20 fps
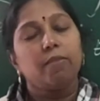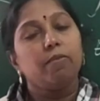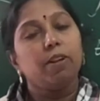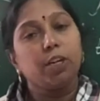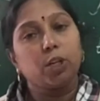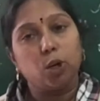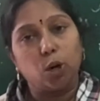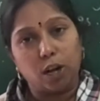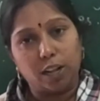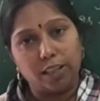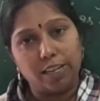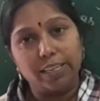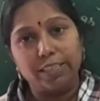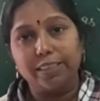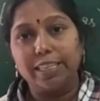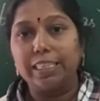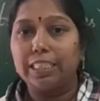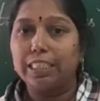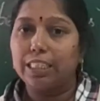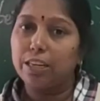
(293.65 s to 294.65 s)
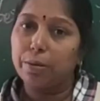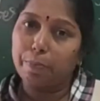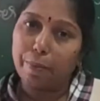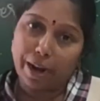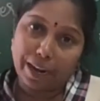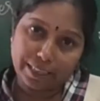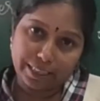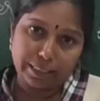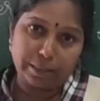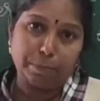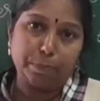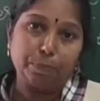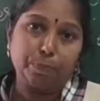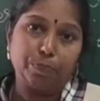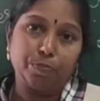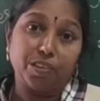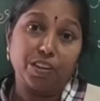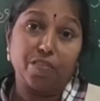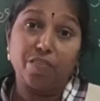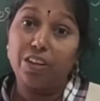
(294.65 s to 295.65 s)
We'll call it that's
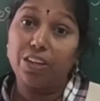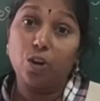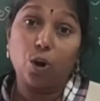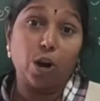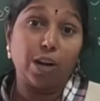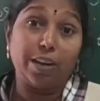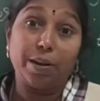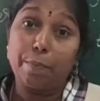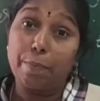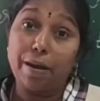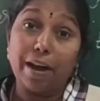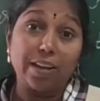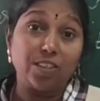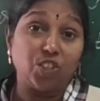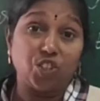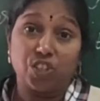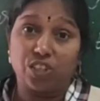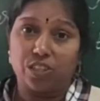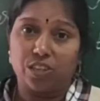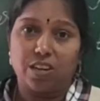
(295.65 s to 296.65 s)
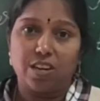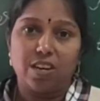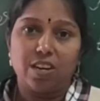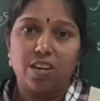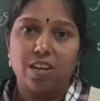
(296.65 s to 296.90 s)
departed. We'll call departure.